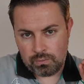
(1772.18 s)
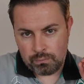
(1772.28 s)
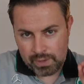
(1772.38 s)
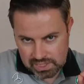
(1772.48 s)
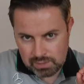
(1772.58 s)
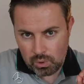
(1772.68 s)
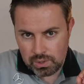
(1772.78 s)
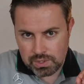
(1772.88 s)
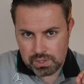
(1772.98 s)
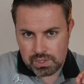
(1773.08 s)

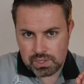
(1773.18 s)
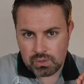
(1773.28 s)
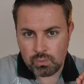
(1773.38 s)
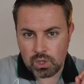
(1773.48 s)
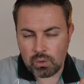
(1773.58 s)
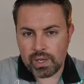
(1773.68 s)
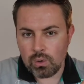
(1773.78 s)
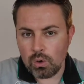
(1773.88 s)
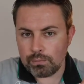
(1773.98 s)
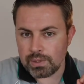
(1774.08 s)
victimologists will quite
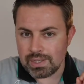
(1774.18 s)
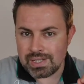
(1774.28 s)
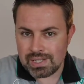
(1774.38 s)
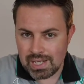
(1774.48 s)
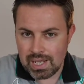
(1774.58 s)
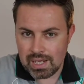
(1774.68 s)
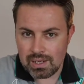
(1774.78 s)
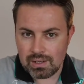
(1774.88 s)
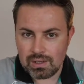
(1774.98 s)
often say